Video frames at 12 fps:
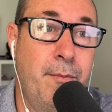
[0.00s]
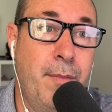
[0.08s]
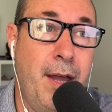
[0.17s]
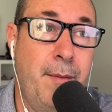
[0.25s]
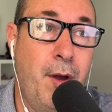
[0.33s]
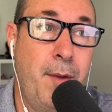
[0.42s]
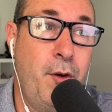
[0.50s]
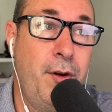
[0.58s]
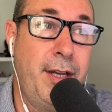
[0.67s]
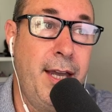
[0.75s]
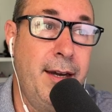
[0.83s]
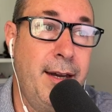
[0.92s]
mood
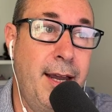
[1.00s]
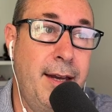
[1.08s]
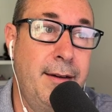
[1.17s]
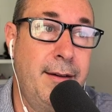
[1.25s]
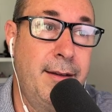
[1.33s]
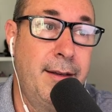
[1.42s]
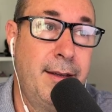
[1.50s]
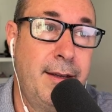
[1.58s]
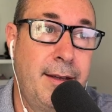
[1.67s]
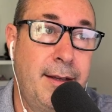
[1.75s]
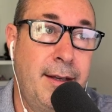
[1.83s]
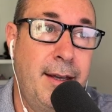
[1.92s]
again and
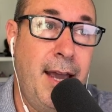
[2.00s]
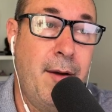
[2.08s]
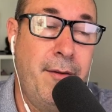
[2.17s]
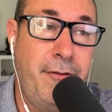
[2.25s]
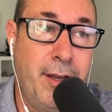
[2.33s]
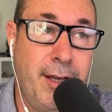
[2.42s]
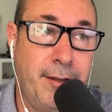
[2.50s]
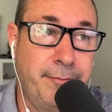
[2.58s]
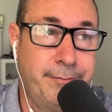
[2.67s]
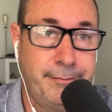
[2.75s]
how I'm feeling.